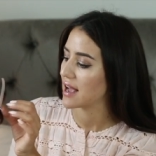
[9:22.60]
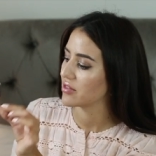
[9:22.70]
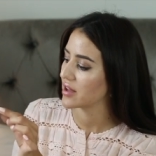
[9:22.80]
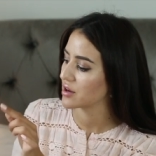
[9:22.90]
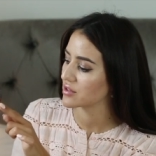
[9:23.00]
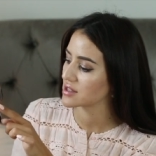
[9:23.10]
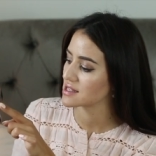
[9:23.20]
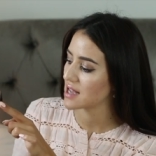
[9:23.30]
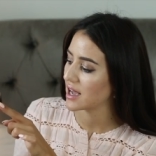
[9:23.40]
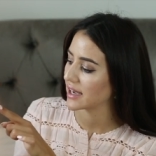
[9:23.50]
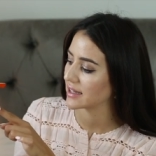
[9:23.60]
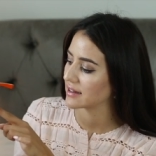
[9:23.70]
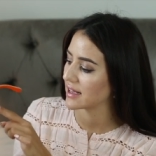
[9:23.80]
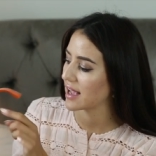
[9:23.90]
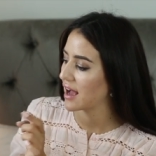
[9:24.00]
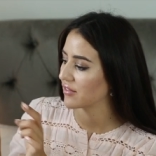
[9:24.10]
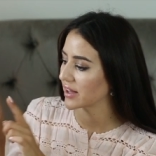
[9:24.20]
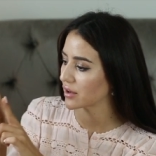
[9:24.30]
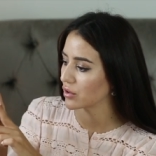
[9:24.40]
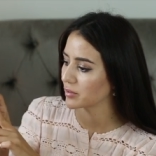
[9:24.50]
And then on the side they have
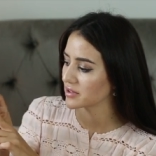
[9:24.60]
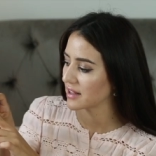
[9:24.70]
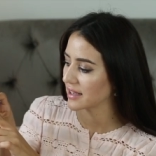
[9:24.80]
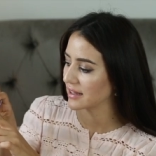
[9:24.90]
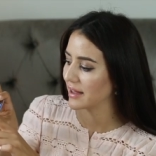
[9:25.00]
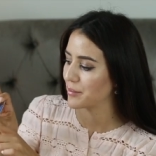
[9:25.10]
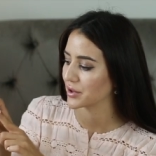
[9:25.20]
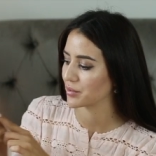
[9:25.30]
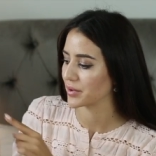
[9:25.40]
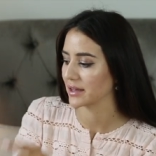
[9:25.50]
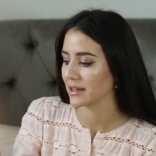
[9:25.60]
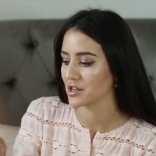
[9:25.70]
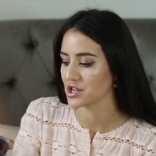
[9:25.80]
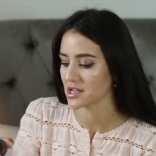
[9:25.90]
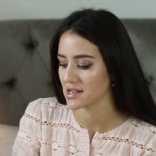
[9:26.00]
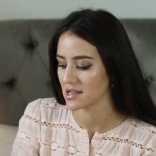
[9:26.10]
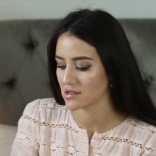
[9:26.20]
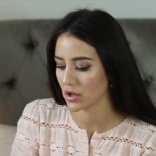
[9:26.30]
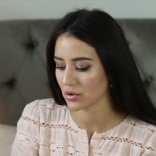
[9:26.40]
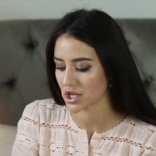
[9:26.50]
like almost like a leopard print, and it just says
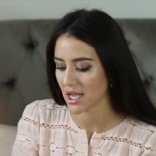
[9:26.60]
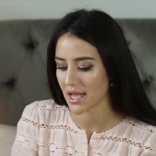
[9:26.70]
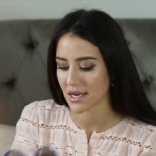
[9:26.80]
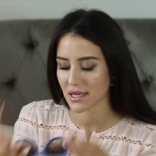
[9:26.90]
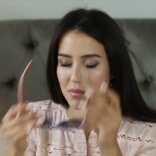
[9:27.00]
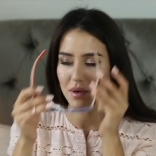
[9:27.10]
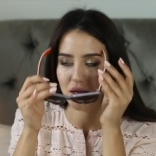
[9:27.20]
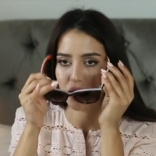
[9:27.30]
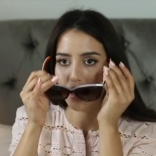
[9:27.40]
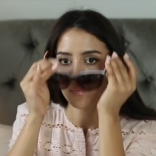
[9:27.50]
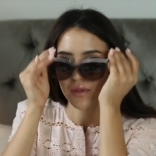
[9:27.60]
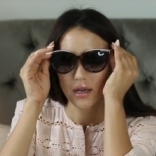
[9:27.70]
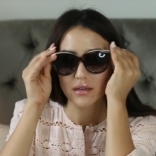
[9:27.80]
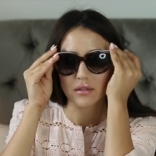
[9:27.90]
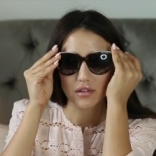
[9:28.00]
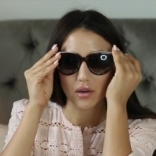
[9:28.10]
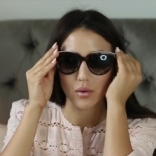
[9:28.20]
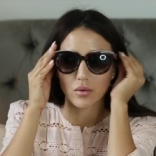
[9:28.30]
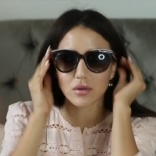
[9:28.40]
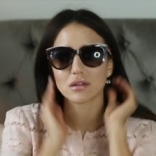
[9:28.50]
Dolce and Gabbana.
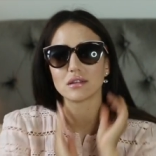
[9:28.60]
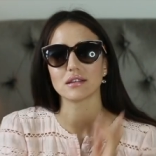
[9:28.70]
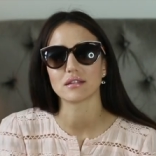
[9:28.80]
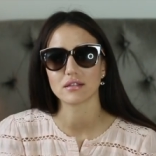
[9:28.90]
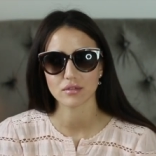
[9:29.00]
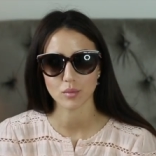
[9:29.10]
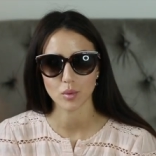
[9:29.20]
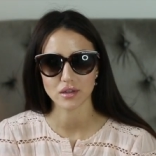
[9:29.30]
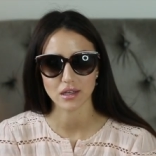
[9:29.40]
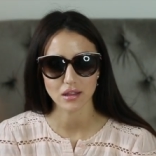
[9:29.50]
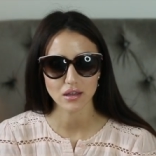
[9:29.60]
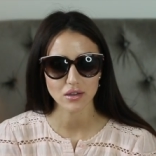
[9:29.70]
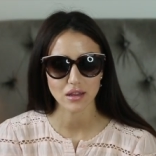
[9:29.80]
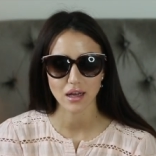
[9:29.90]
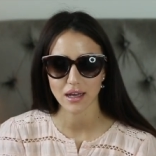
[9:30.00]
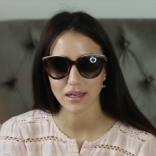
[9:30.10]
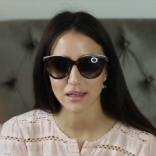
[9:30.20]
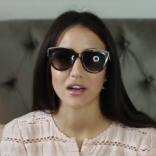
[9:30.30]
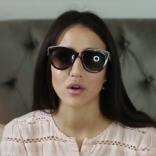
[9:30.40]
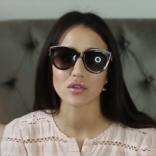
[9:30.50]
So this is what they look
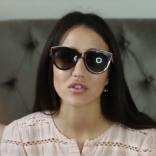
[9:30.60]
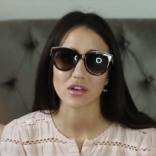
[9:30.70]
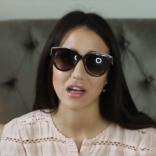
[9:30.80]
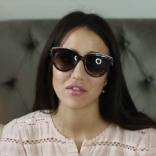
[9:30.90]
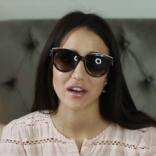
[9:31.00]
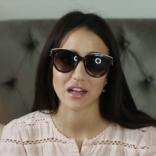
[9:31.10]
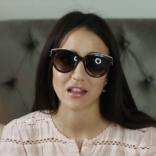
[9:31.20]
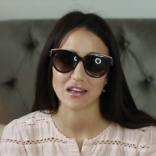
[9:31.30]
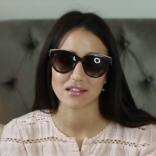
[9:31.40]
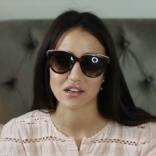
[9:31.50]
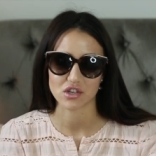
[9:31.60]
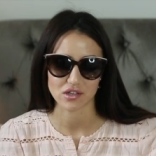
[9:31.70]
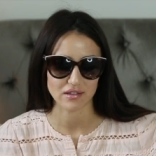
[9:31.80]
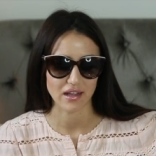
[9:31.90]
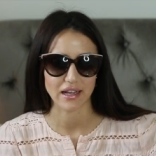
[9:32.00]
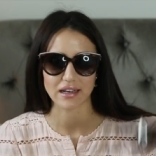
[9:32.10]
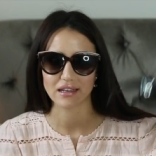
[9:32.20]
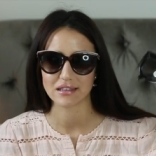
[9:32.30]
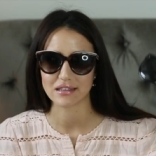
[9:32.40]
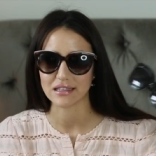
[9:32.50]
like. Also kind of very classic, just like
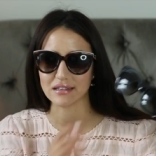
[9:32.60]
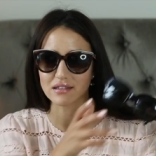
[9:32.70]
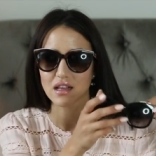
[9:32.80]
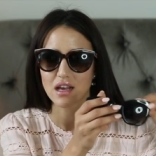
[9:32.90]
these,